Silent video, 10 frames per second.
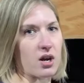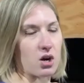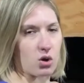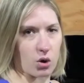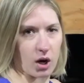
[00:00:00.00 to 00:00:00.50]
our
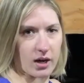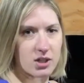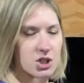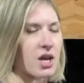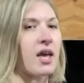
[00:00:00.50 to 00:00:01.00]

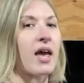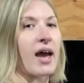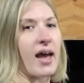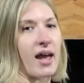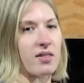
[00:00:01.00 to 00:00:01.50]
garage.
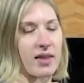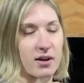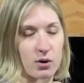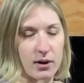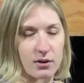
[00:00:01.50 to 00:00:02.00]
And
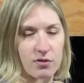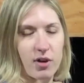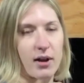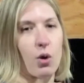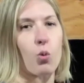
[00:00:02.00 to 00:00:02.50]
later on, you'll
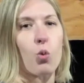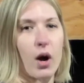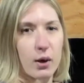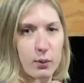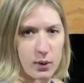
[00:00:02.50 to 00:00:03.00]
find out
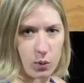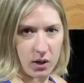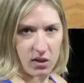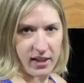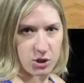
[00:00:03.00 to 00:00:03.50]
why we'd want
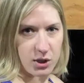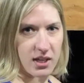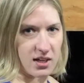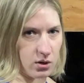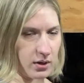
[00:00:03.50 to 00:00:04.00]
an electric
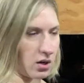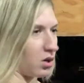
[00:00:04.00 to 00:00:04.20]
heater in our